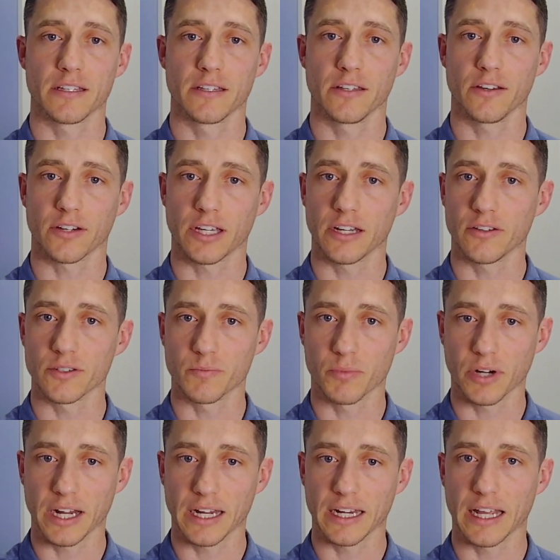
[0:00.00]
your kiddo's
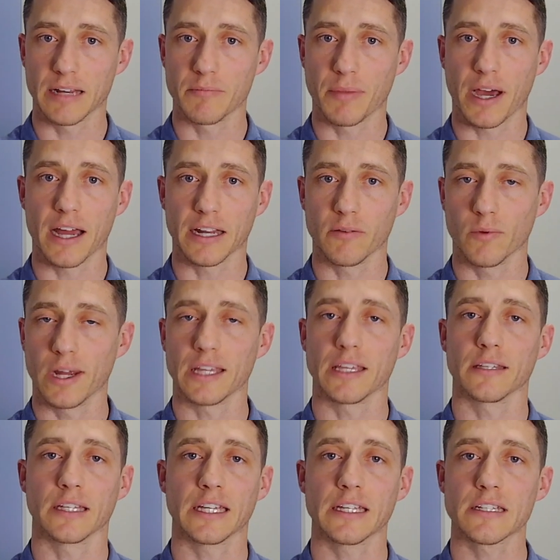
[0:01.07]
brain and body
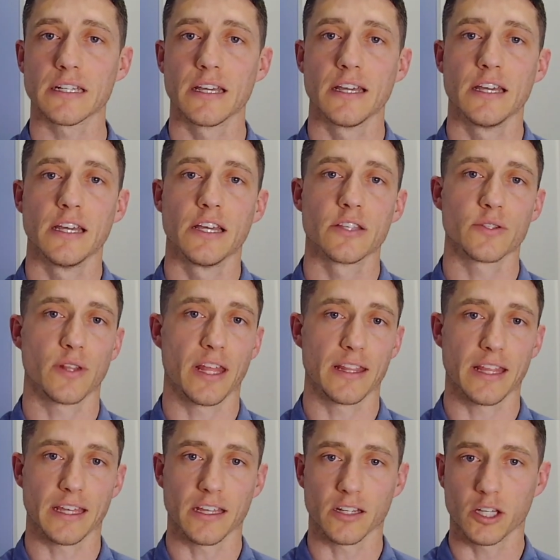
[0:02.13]
regulate so that
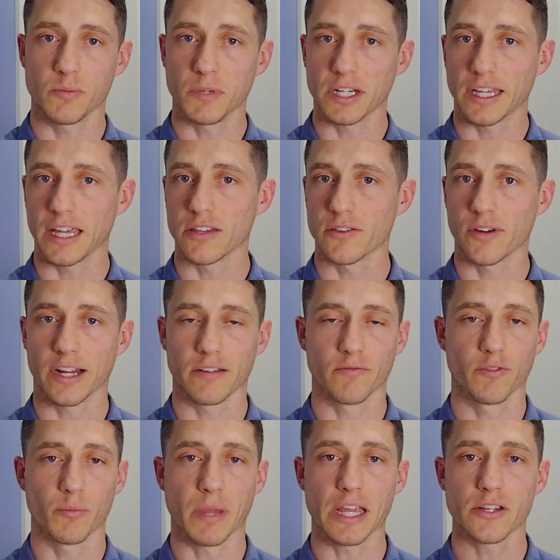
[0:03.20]
they can communicate the right
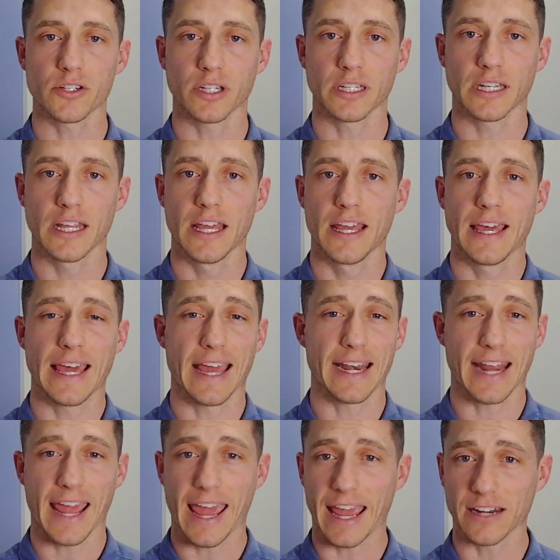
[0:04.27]
information and
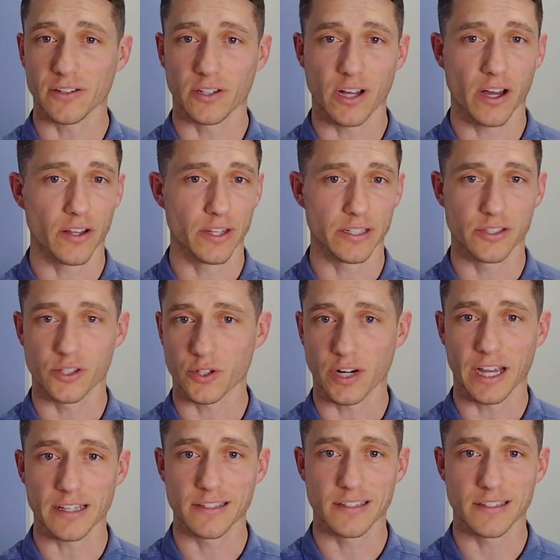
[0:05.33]
handle all the stress